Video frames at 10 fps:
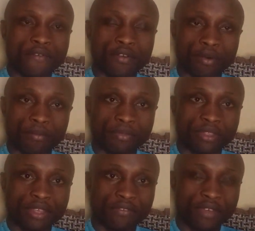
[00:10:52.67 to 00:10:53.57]
from
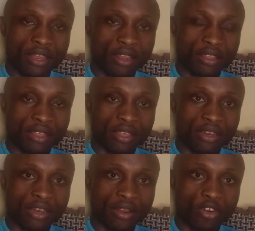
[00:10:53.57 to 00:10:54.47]
the, very, the,
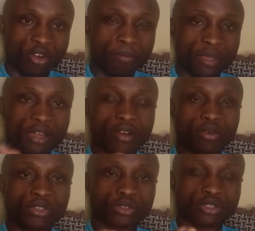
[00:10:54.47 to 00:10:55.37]
the topic
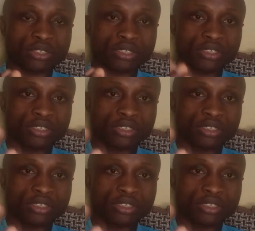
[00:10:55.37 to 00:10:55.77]
which was